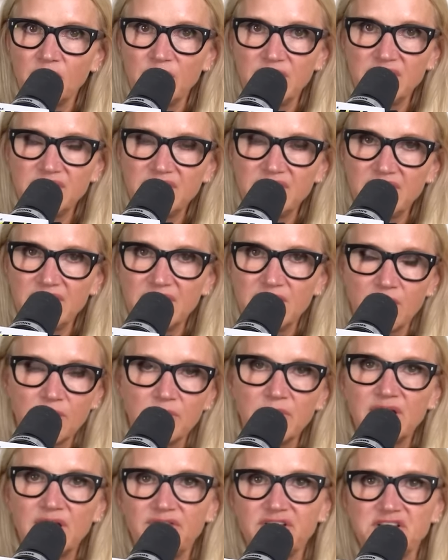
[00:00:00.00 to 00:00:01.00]
we did
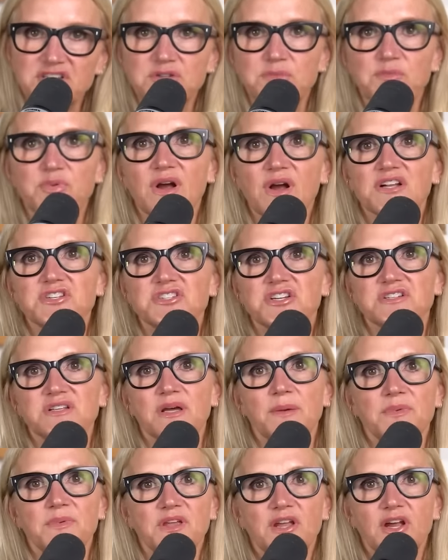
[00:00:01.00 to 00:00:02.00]
a renovation
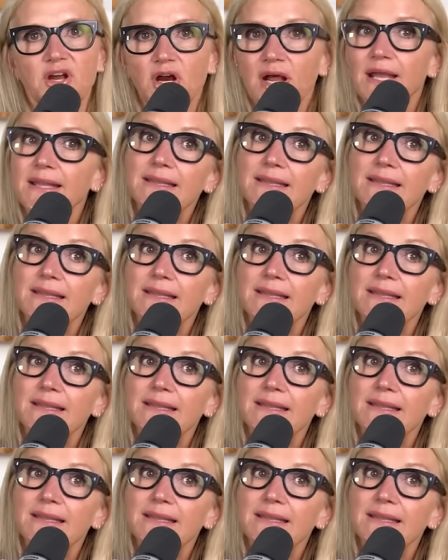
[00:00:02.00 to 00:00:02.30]
project up here.